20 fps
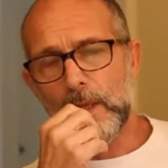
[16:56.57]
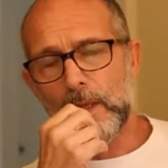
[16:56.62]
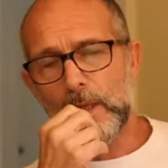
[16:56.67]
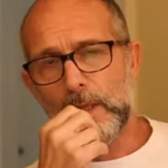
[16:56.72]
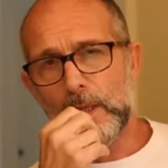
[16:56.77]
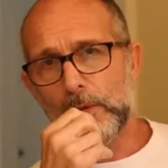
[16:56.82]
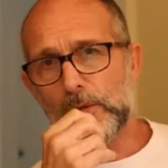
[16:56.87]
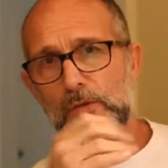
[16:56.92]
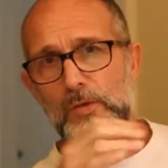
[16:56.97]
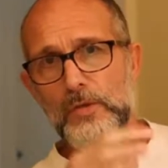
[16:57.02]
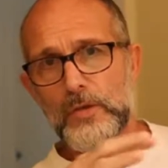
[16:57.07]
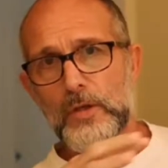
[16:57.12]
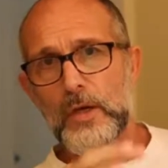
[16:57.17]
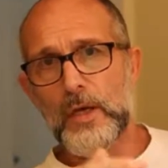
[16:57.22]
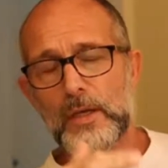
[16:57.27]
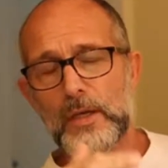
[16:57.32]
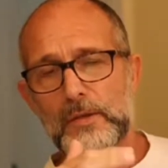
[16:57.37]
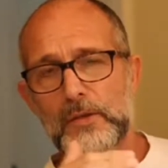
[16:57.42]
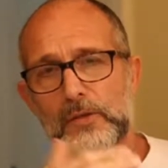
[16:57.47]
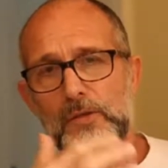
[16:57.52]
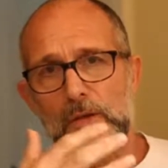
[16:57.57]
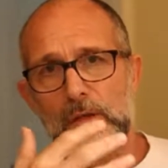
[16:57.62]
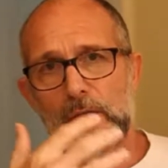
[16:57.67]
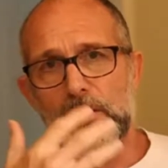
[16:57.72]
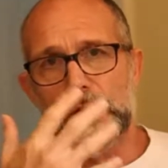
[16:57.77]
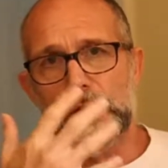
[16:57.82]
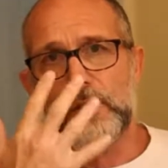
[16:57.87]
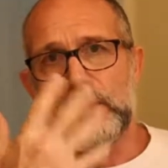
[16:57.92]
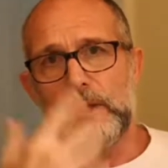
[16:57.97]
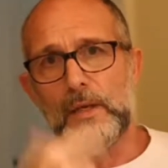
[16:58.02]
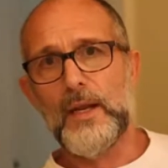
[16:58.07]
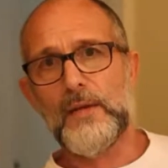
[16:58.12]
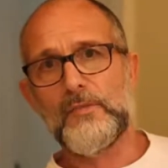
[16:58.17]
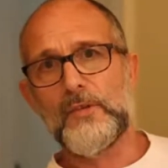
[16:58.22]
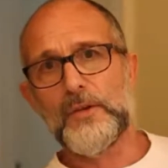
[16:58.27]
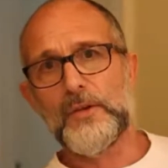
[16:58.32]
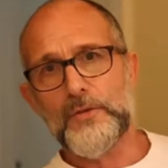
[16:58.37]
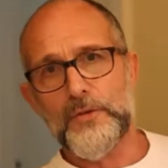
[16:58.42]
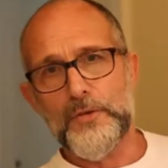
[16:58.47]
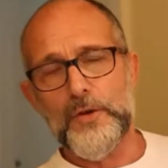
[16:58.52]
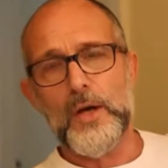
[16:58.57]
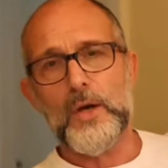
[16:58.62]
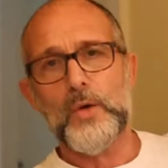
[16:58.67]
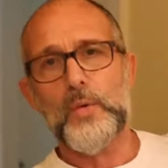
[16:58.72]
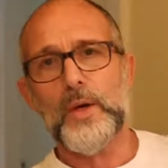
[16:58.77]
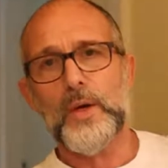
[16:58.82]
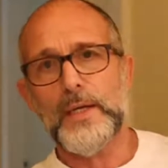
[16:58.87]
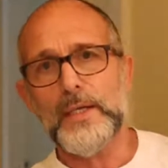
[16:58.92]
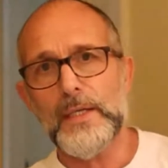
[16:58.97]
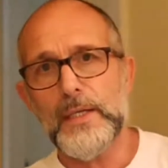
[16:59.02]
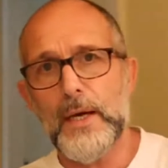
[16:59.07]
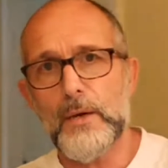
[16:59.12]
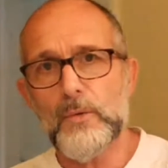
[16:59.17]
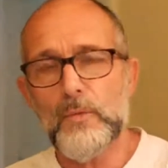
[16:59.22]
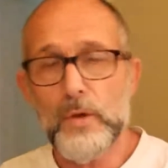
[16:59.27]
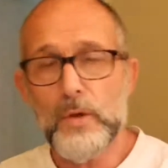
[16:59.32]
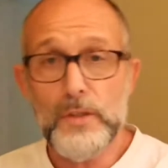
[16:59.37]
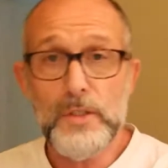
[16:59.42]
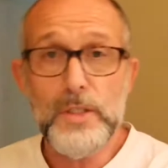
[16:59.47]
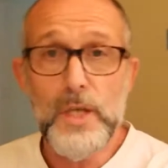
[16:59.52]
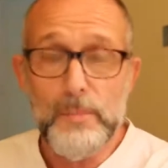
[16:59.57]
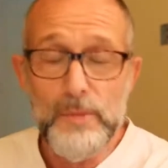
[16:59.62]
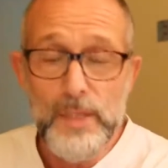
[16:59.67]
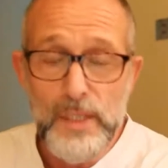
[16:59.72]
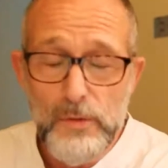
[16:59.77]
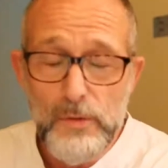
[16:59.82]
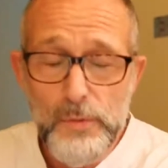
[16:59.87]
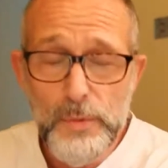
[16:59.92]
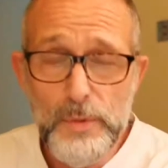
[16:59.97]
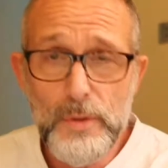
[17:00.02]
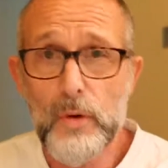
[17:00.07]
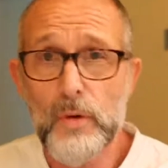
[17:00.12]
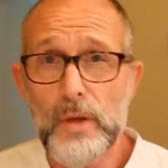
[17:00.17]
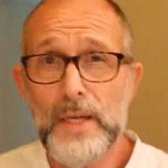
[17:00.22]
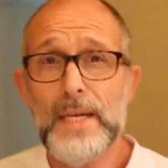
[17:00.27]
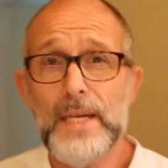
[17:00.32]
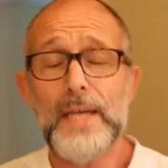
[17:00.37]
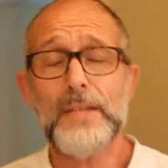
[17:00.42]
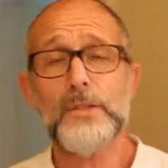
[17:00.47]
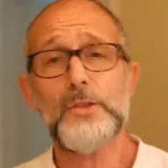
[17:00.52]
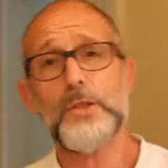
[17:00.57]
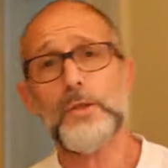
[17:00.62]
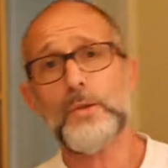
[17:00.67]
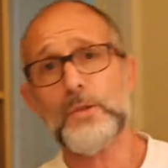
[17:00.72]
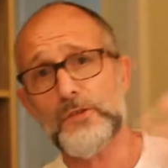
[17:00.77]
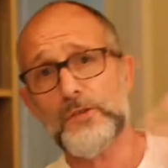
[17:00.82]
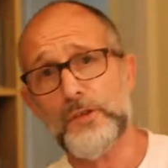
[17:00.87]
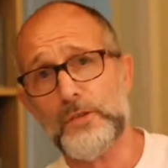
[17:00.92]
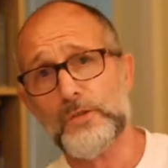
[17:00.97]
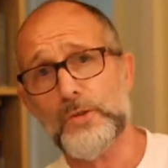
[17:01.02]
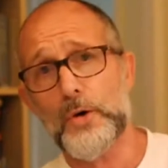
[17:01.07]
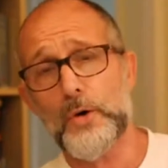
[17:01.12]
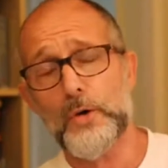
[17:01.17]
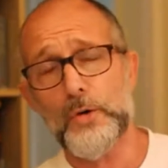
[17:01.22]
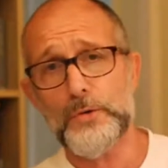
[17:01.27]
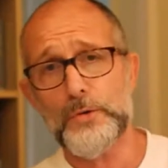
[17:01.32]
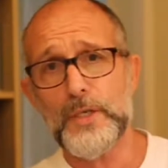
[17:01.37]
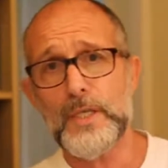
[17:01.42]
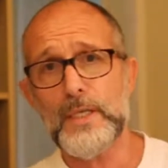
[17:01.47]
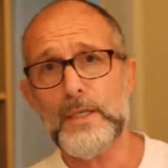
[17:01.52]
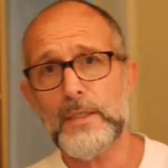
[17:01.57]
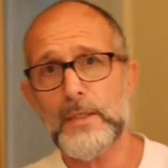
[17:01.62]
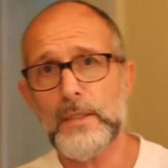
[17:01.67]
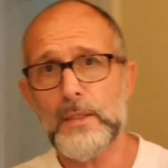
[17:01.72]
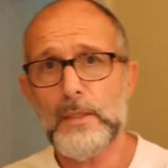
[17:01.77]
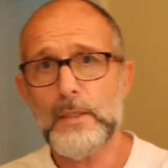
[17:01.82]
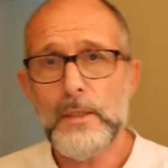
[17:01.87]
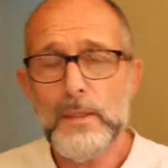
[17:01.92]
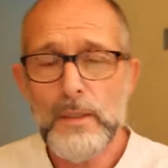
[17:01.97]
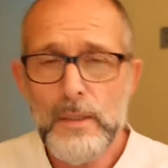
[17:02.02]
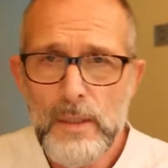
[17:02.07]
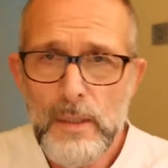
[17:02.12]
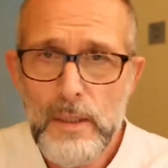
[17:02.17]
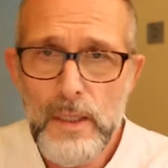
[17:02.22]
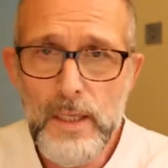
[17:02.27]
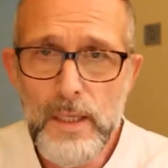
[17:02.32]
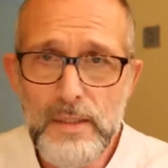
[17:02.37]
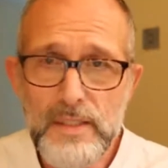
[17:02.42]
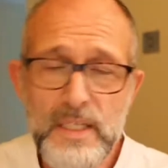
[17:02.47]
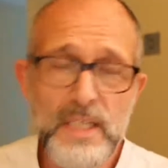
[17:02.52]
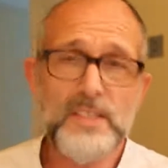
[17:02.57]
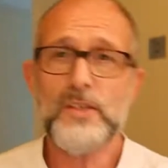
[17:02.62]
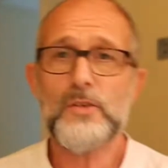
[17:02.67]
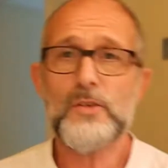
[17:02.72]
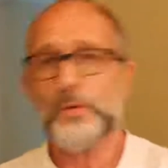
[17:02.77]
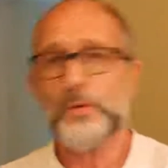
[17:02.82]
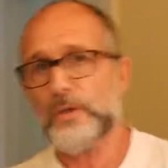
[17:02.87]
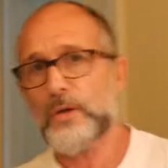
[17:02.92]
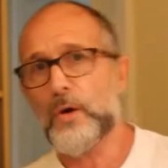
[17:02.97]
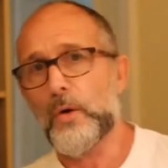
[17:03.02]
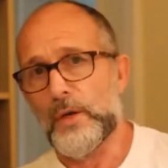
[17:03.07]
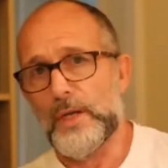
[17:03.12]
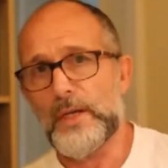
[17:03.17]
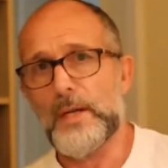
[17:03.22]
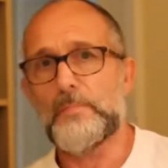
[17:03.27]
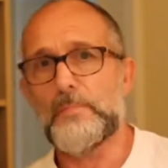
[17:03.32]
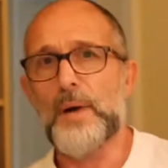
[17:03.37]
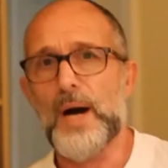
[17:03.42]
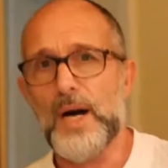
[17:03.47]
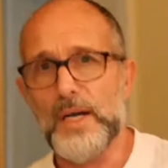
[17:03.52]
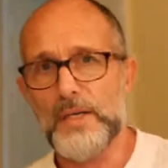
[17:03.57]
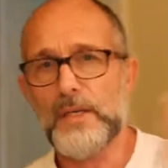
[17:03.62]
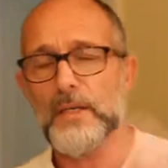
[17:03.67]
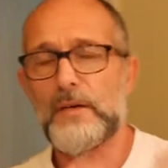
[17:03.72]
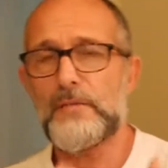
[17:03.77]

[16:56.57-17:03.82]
there's a certain level of tranquility now. What the Japanese would call a kensho or satori, the Indians would call it nibbana,